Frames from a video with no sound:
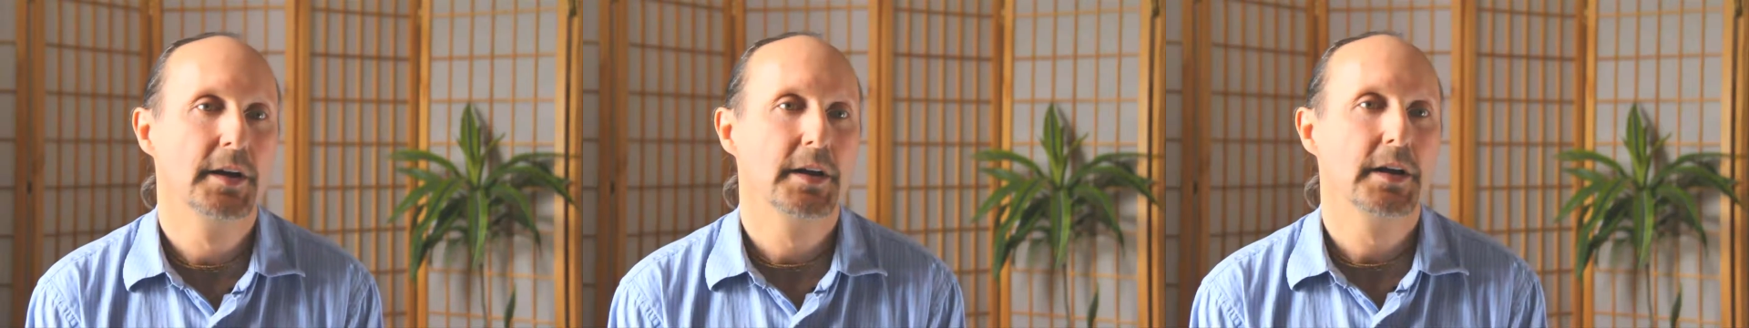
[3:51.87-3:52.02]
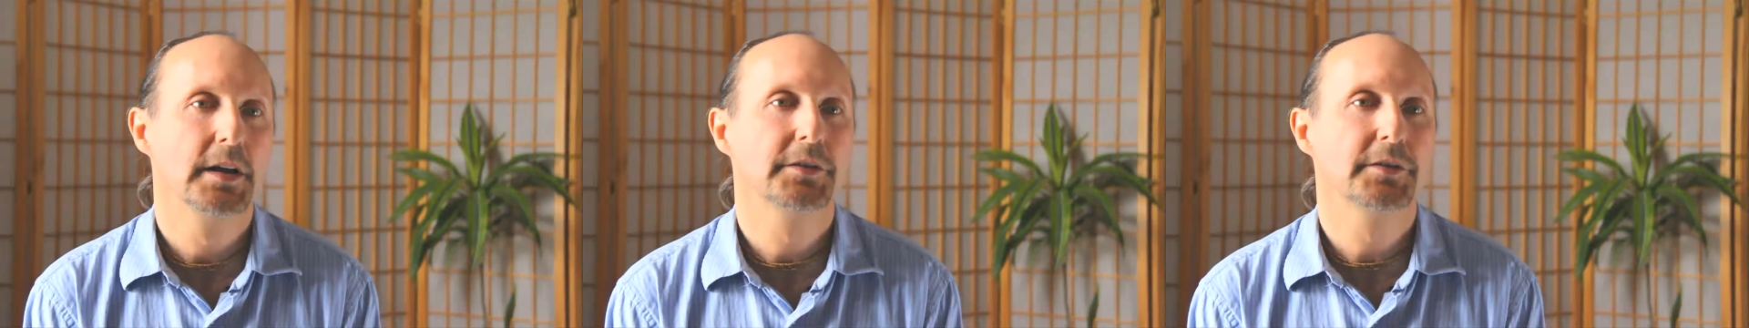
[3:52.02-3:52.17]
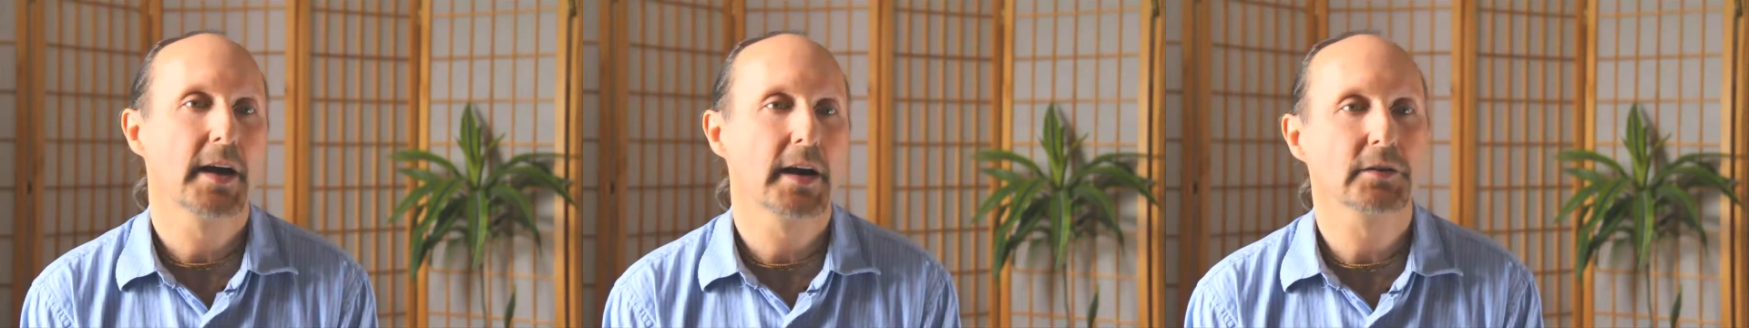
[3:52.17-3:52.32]

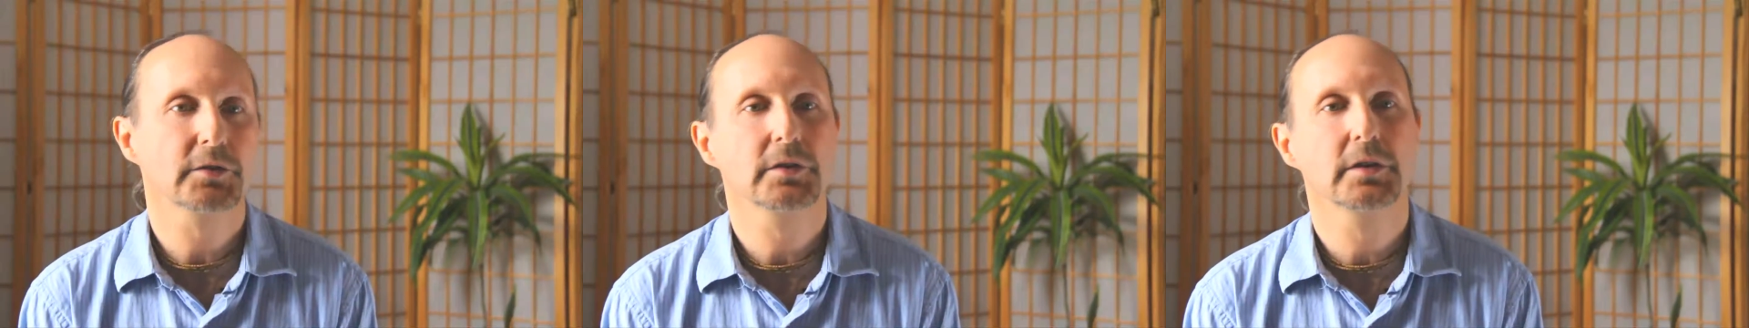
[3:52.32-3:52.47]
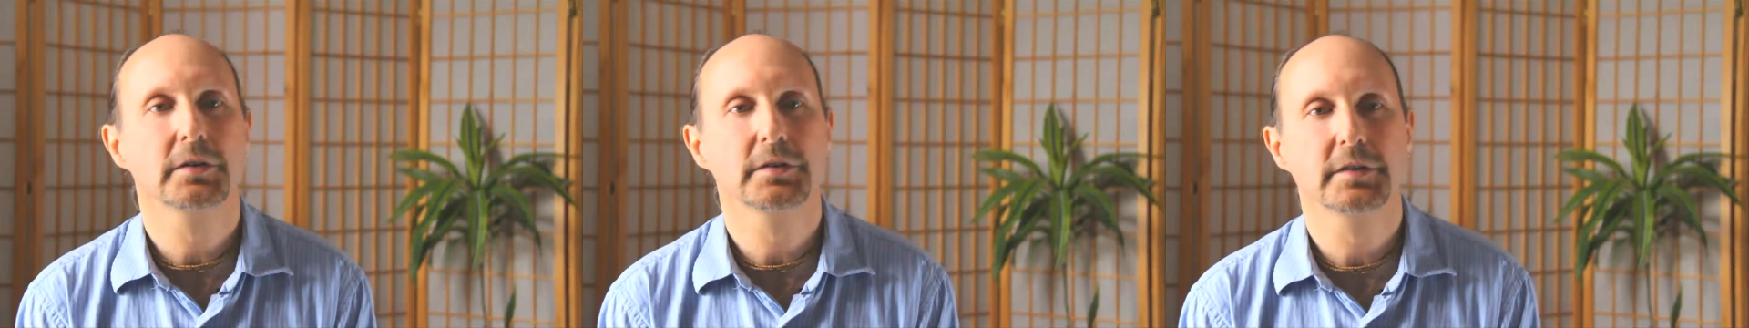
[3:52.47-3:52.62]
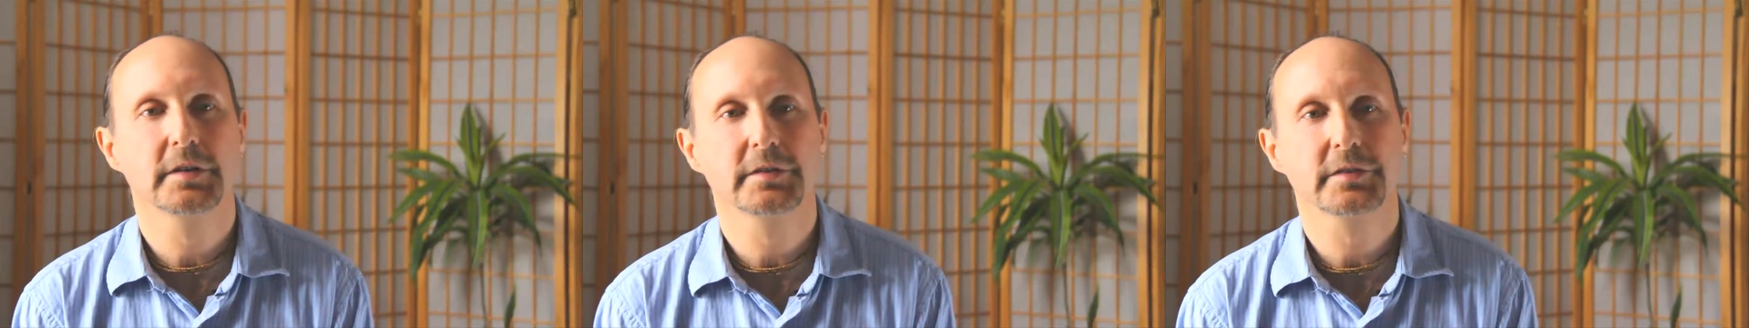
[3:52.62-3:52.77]
It's actually
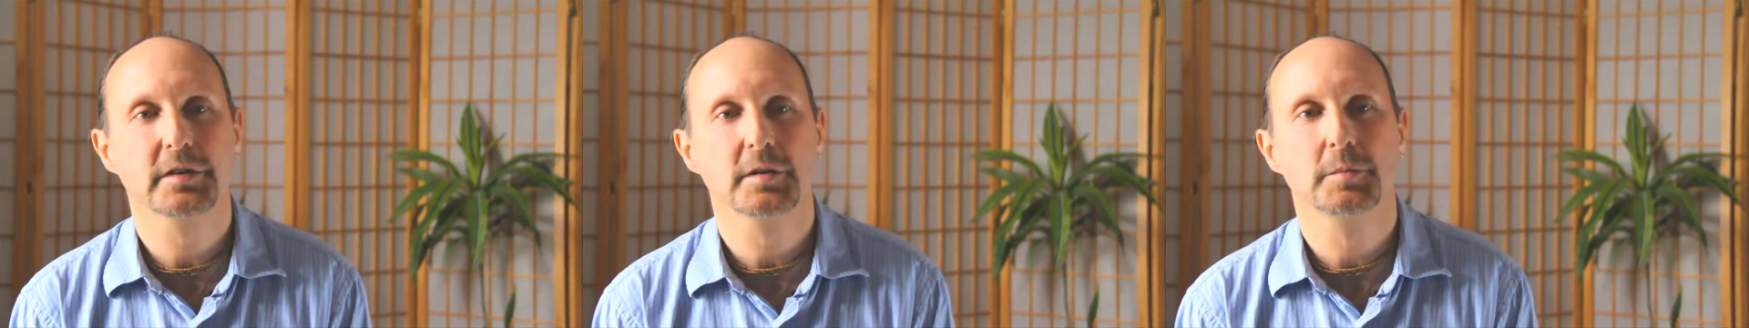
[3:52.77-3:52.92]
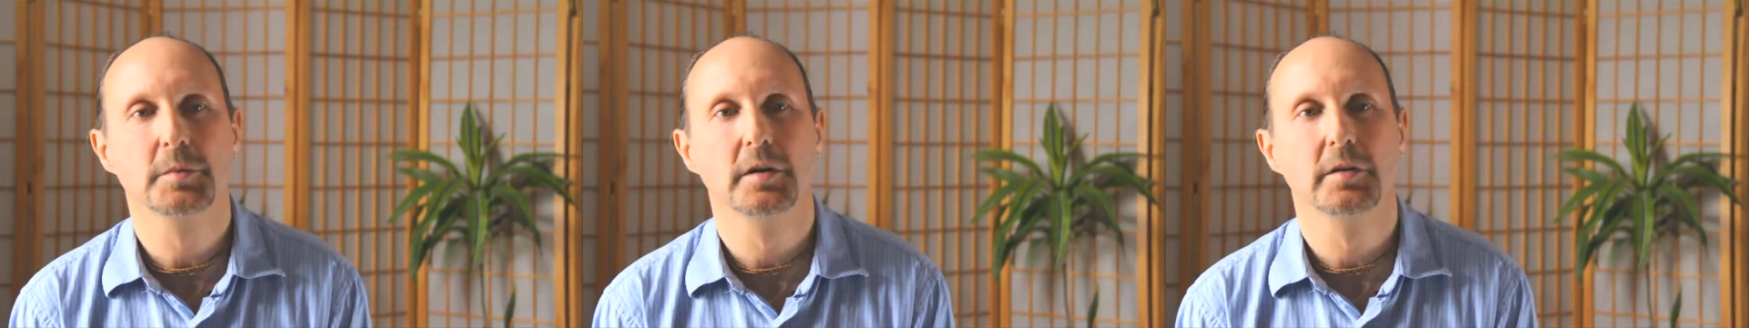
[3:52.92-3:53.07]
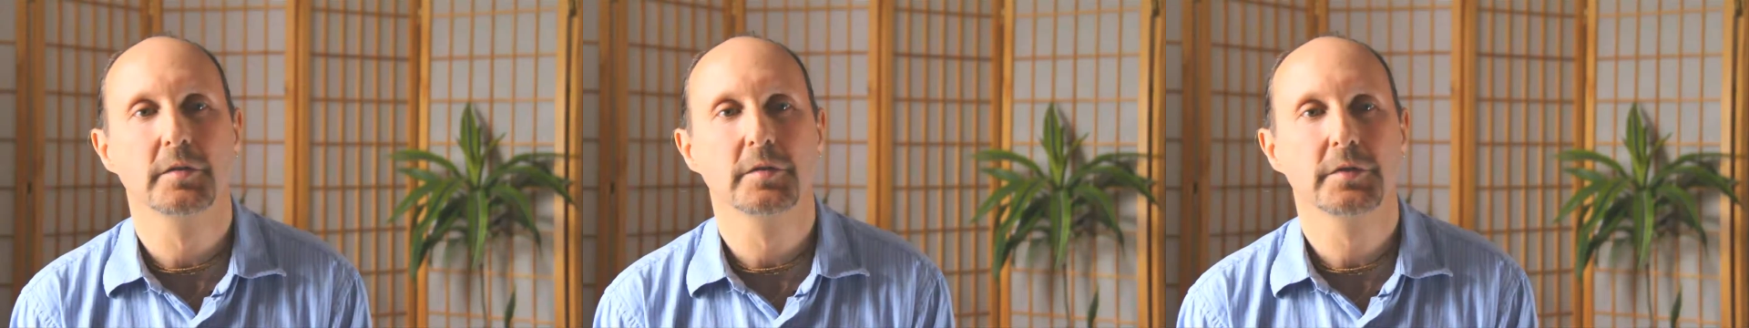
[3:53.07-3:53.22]
a system
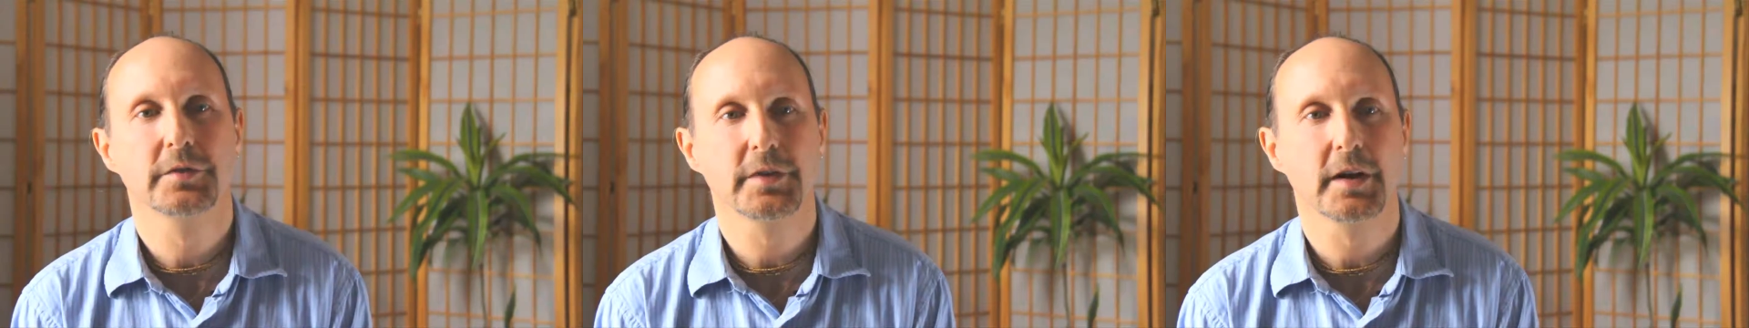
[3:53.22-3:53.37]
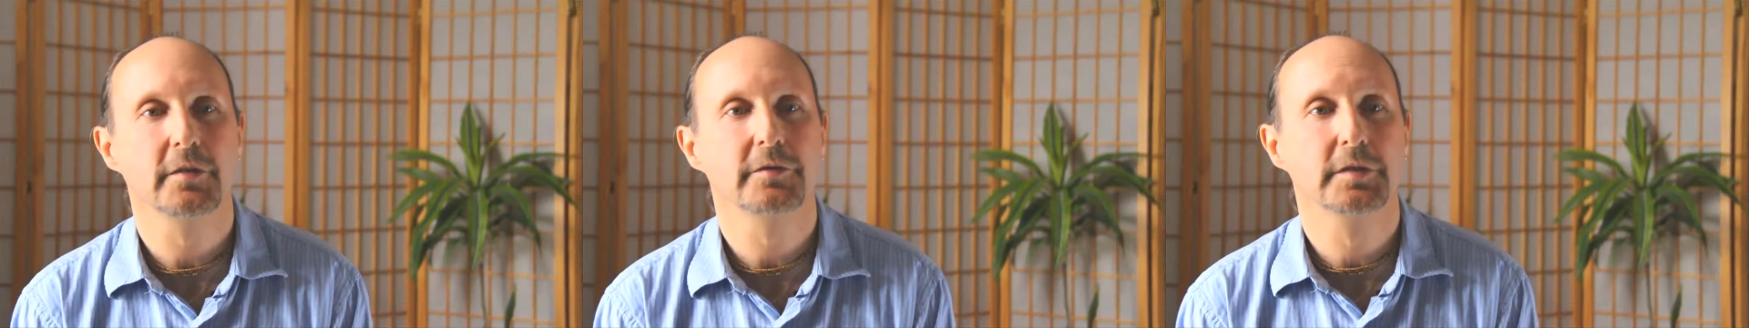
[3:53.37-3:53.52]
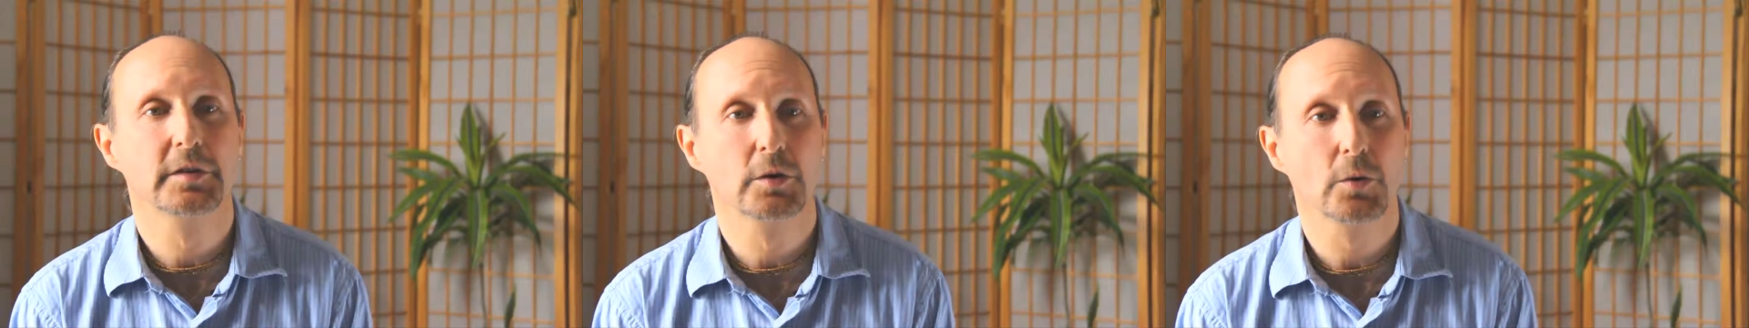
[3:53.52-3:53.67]
of
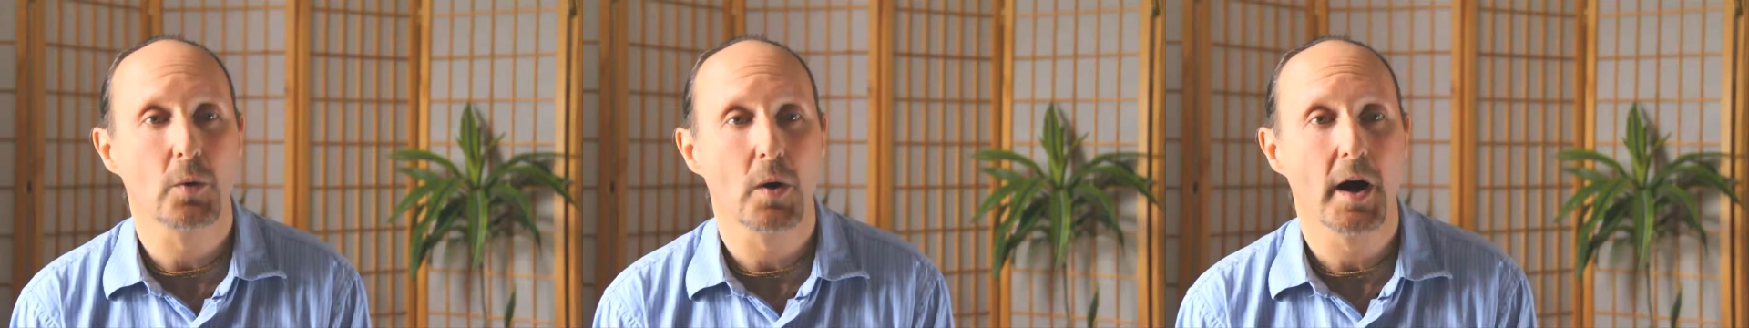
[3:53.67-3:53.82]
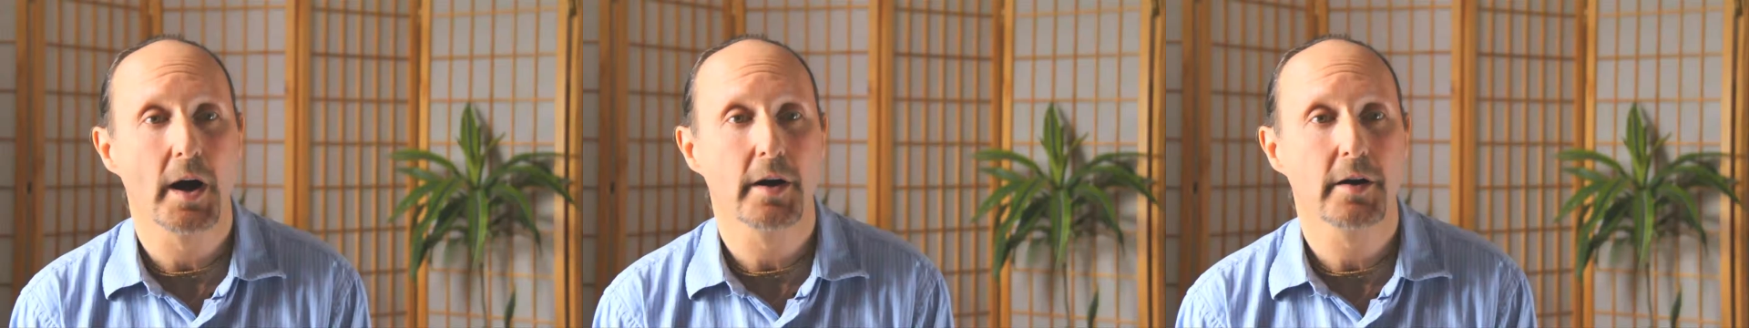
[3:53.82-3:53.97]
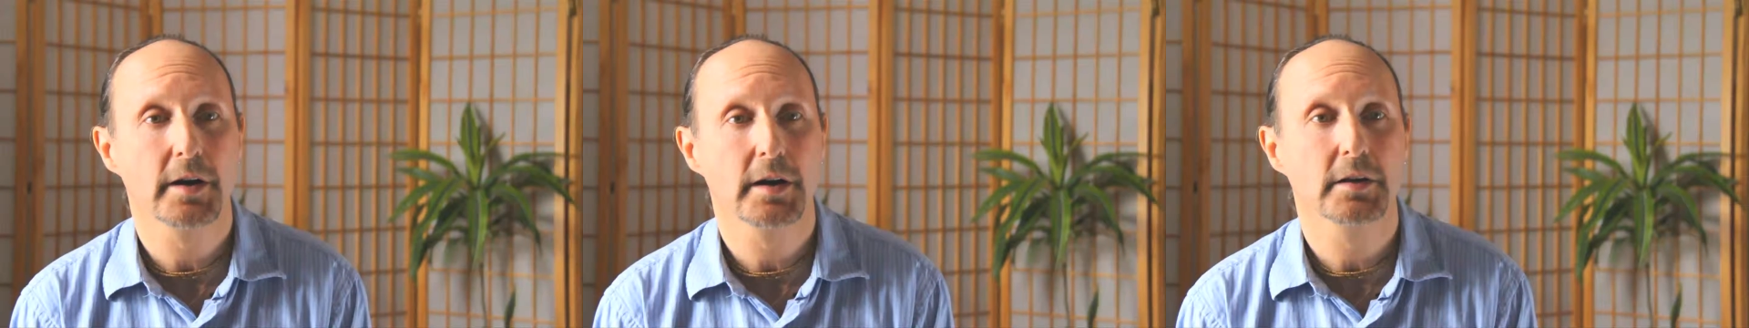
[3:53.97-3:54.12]

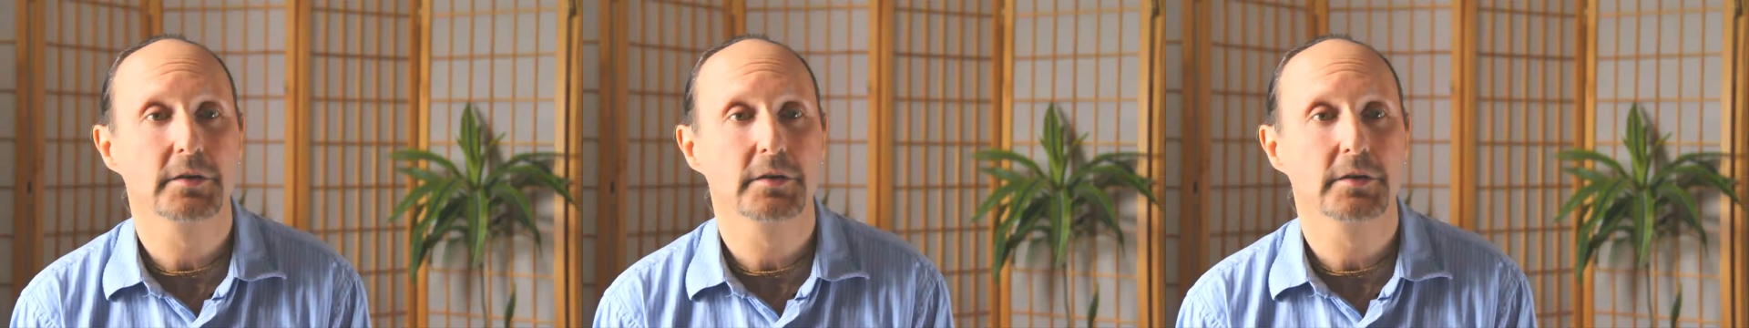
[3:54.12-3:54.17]
self-inquiry.